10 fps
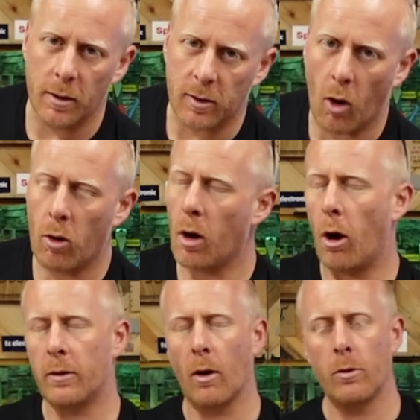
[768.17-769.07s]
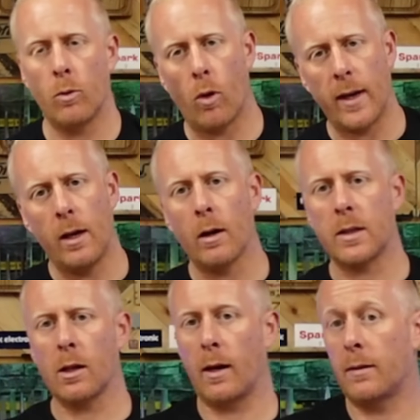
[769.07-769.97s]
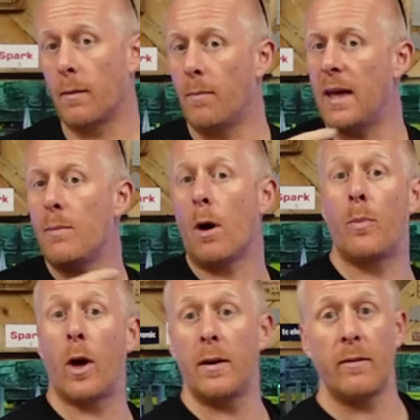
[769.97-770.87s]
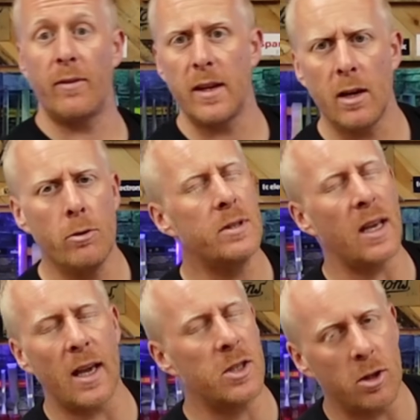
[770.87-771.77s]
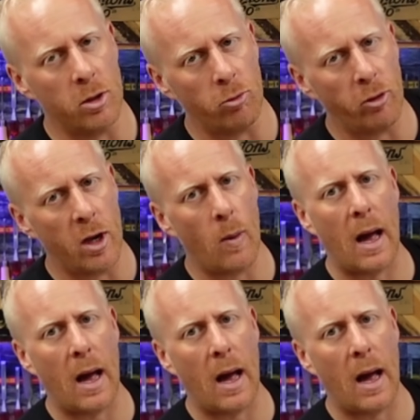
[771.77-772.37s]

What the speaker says: the dog. I don't know what he looks like. The meme I put in the videos isn't the real